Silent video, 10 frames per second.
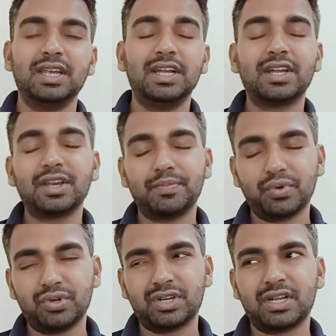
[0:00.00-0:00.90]

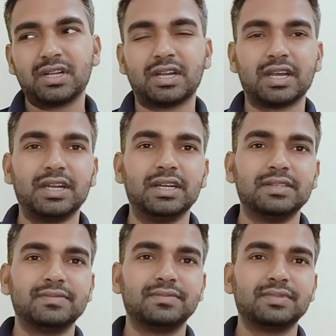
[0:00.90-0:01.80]
intraport trade.
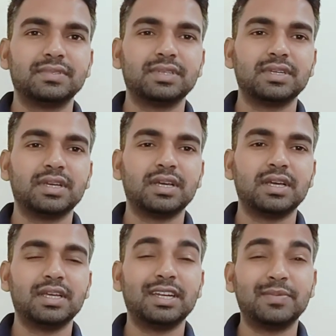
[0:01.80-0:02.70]

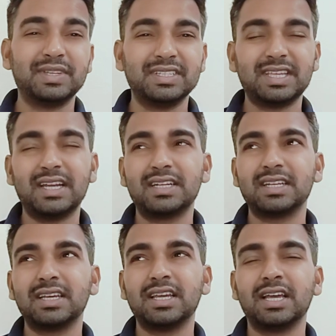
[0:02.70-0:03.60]
It means that
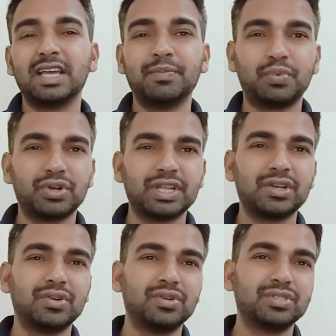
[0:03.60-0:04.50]

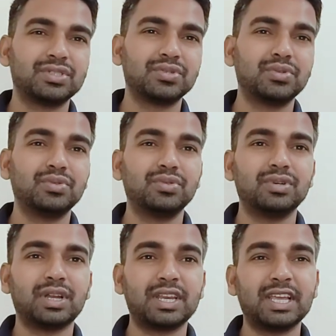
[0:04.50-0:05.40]
importing goods to
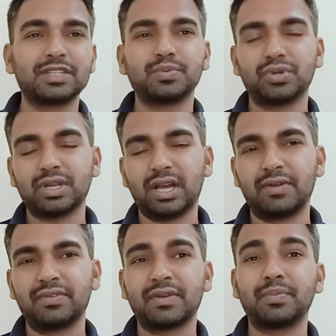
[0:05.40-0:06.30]
re-export
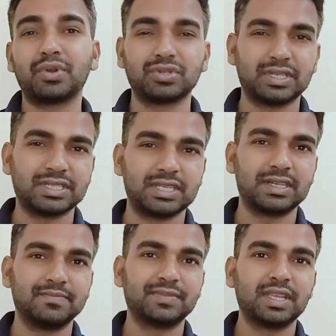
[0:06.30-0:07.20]
after processing.